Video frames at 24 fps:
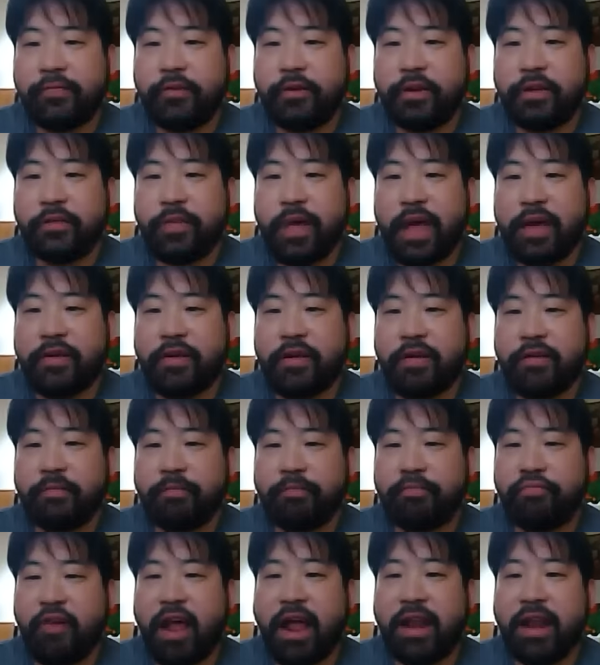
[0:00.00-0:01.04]
this, we had a
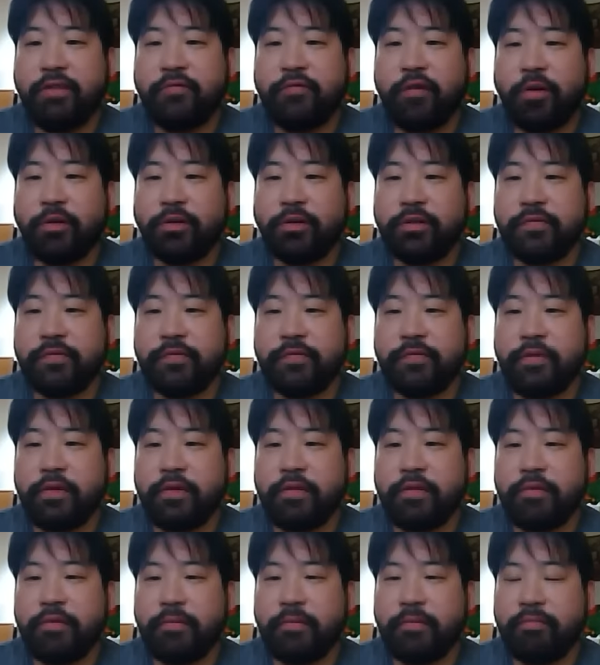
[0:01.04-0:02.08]
Brandy Rhodes
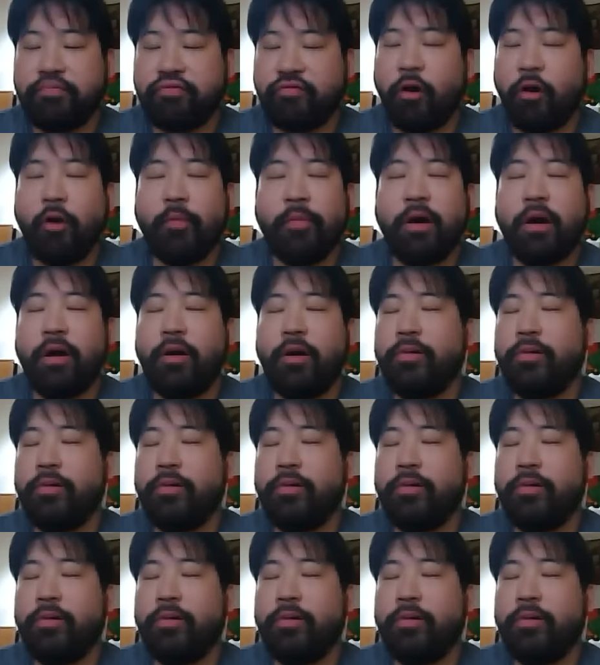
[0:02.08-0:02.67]
promo.